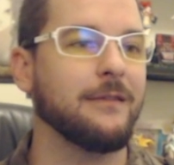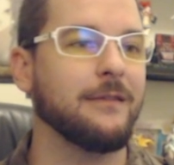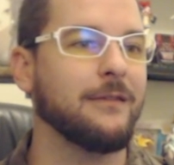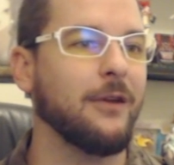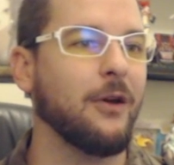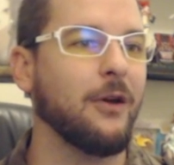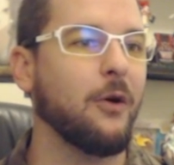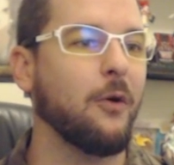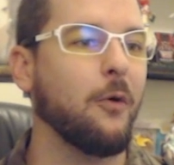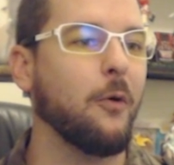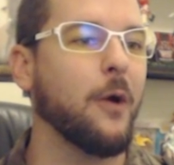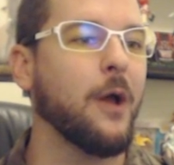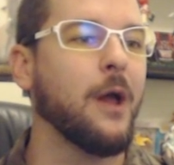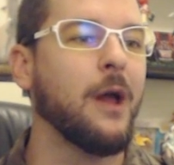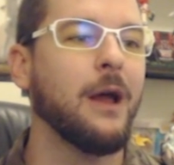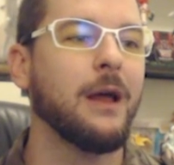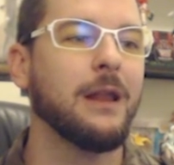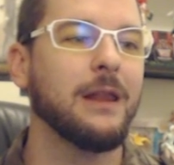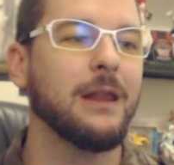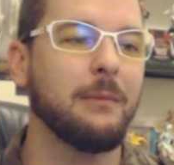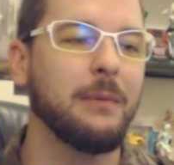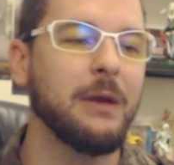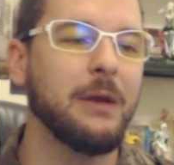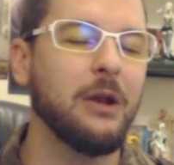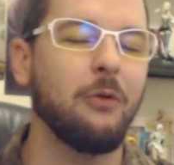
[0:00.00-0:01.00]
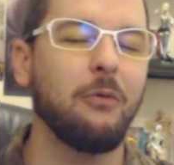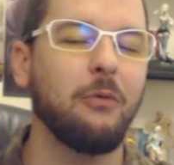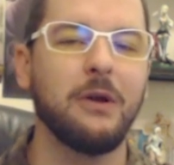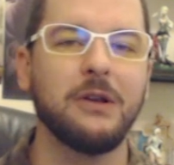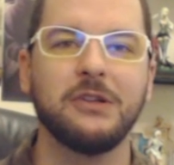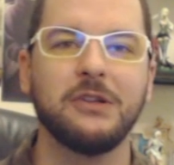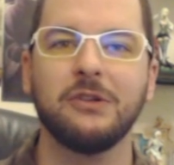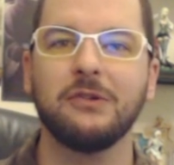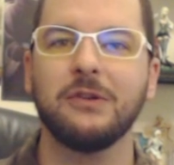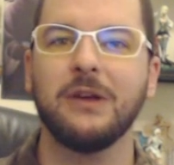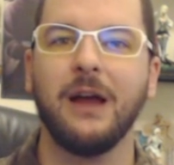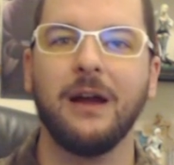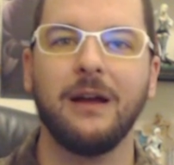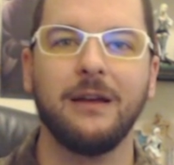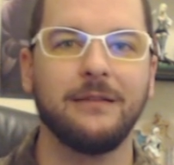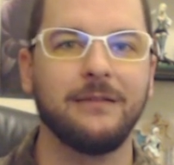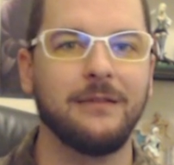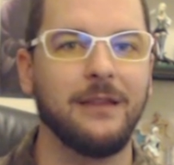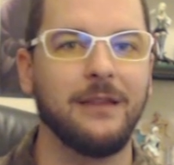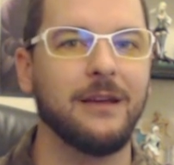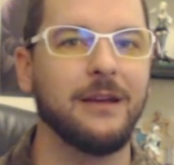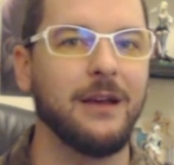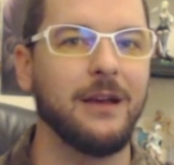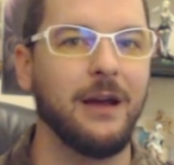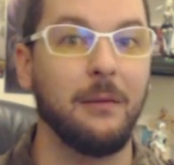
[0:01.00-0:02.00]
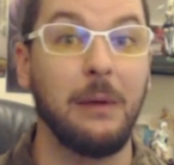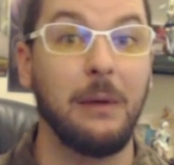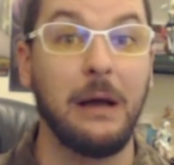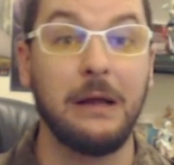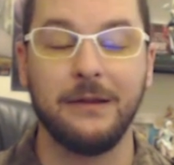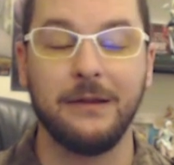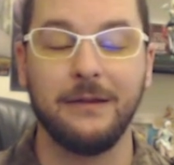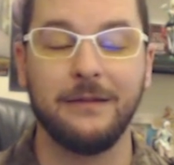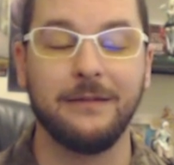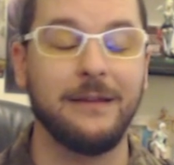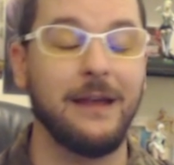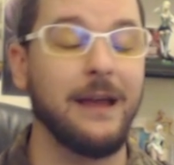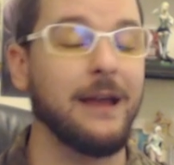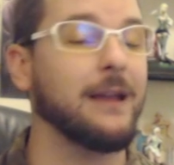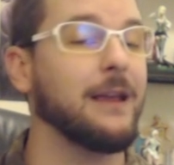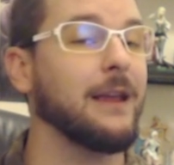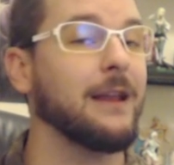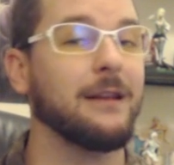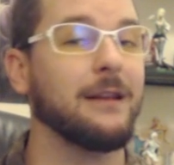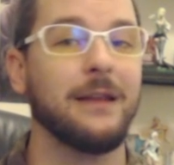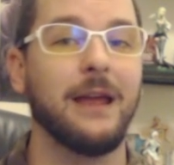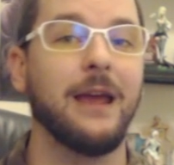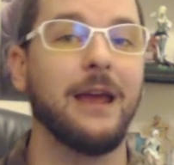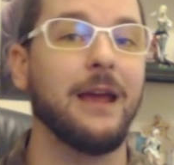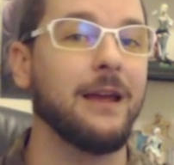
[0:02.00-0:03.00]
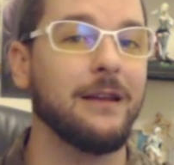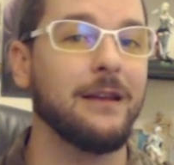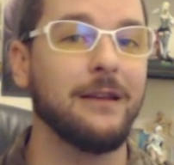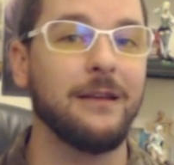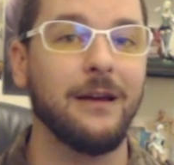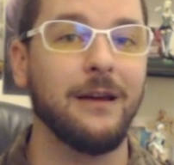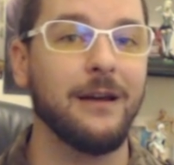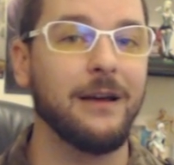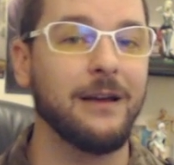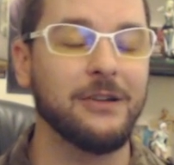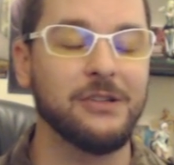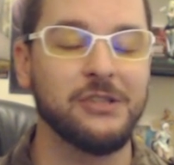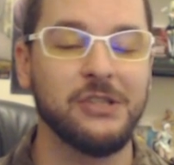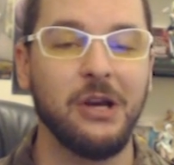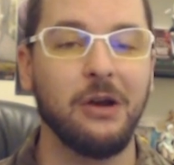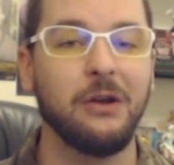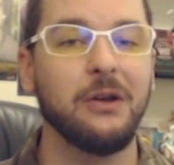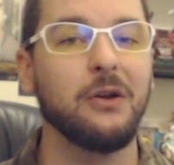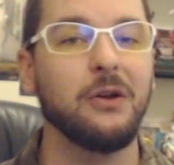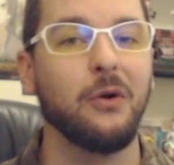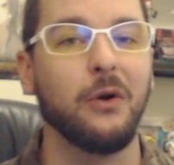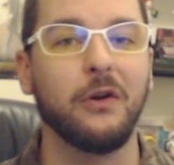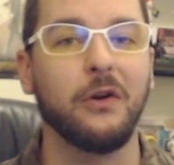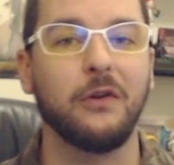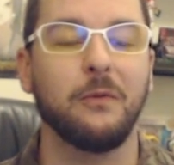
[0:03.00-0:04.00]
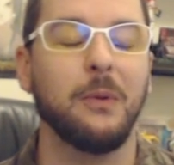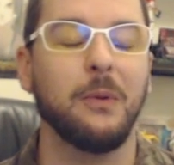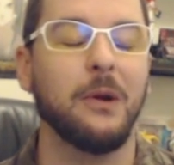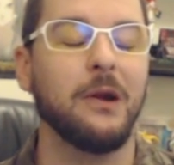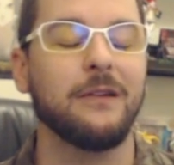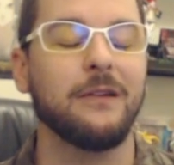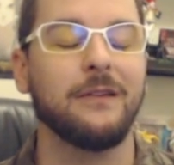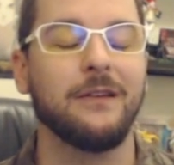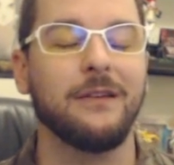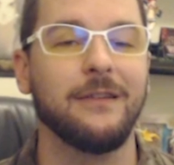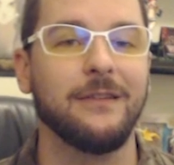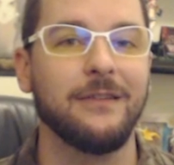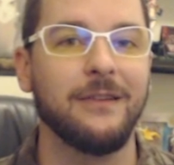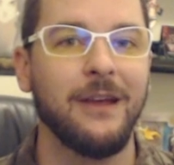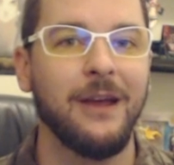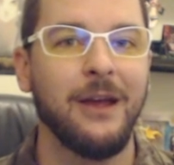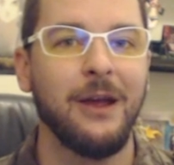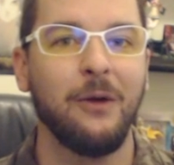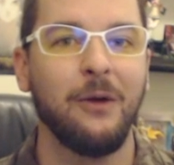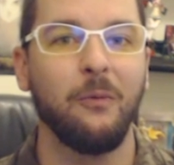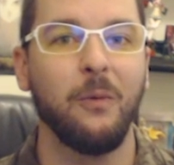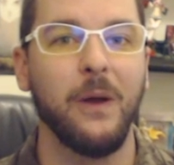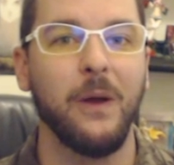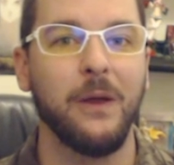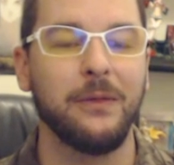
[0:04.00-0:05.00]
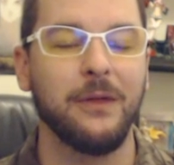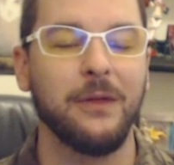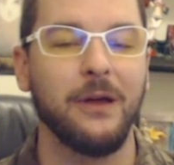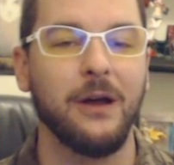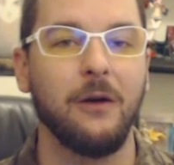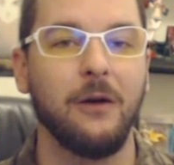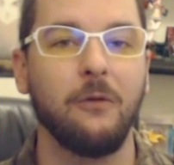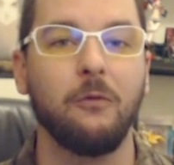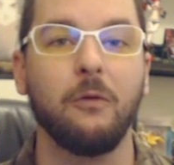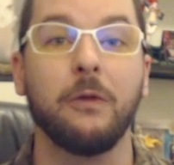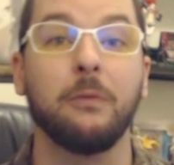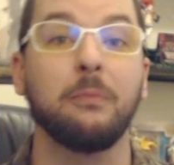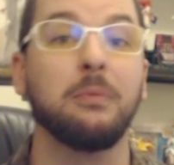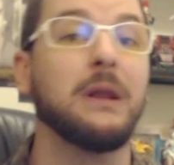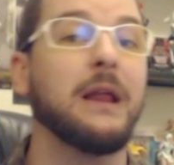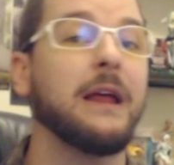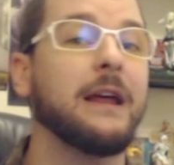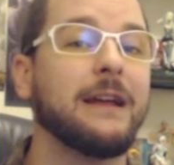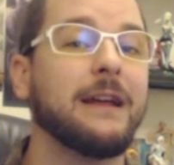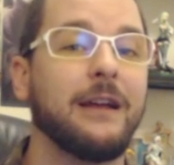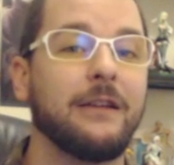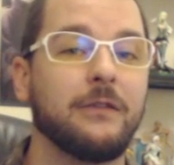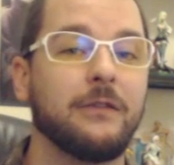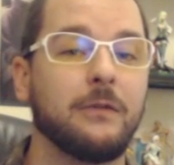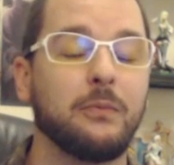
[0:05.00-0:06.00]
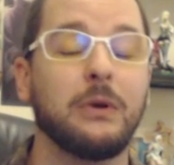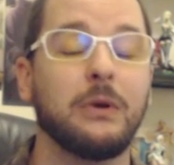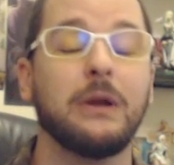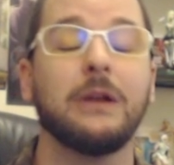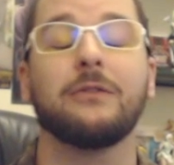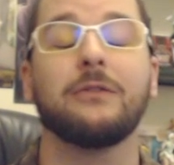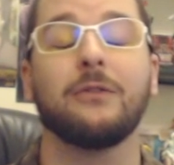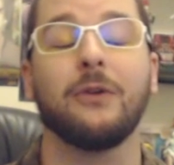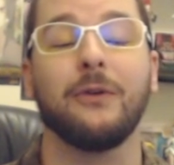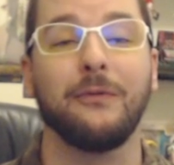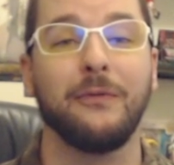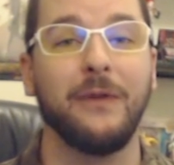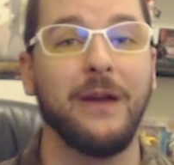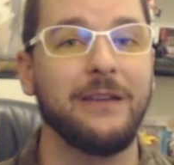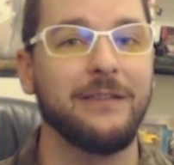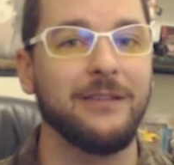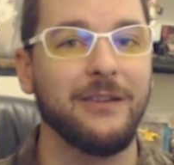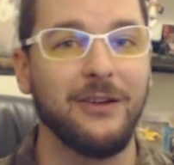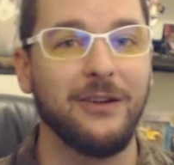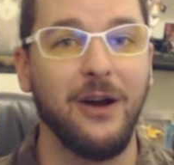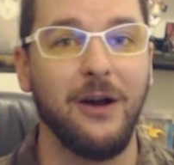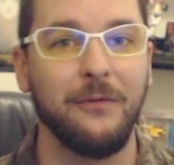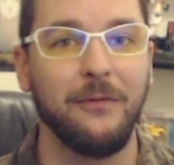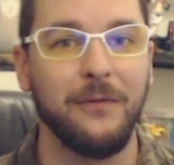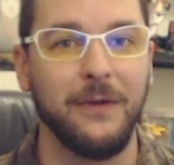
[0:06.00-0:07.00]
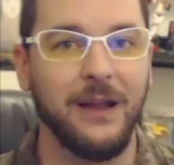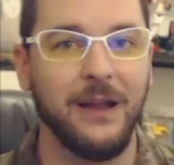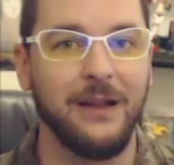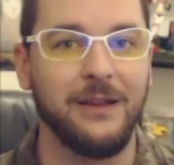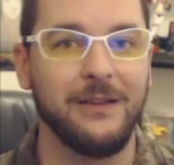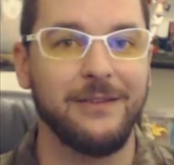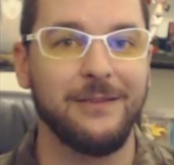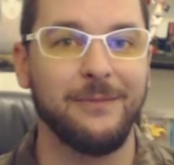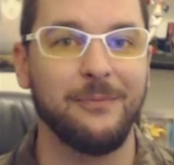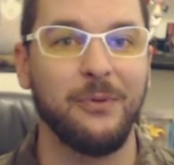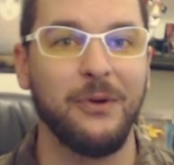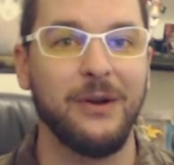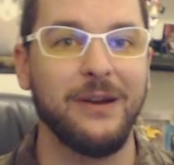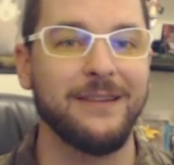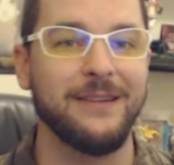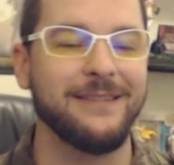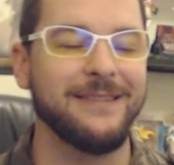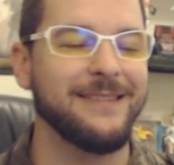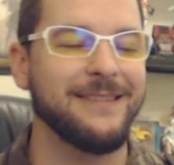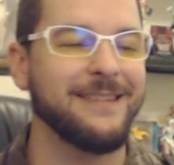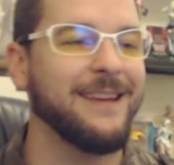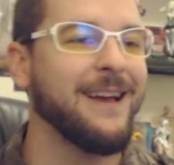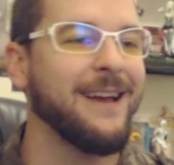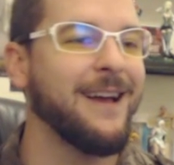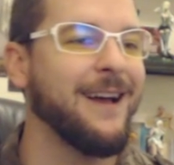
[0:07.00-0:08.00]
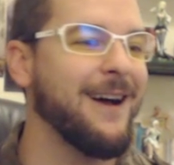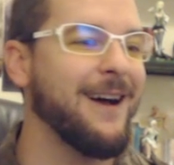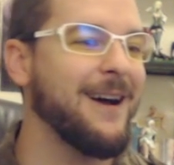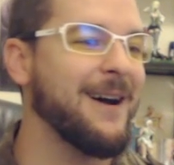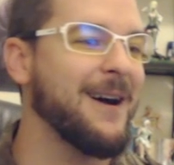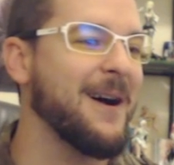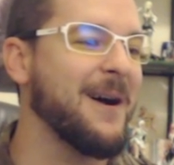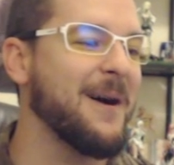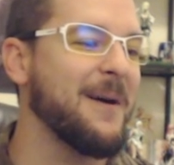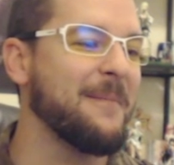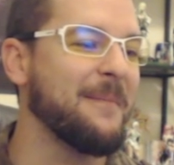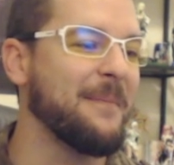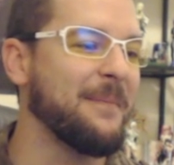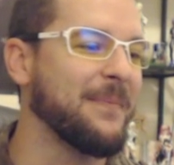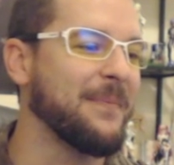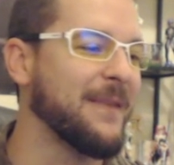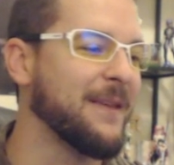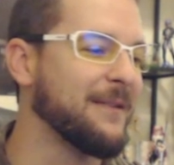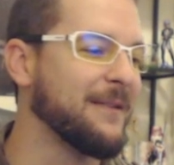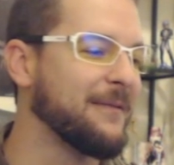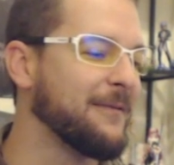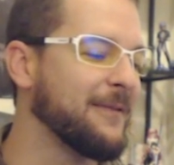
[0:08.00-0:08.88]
So let me know what you guys think about this deck, and share your experiences with playing as a priest or facing off against priests. I'm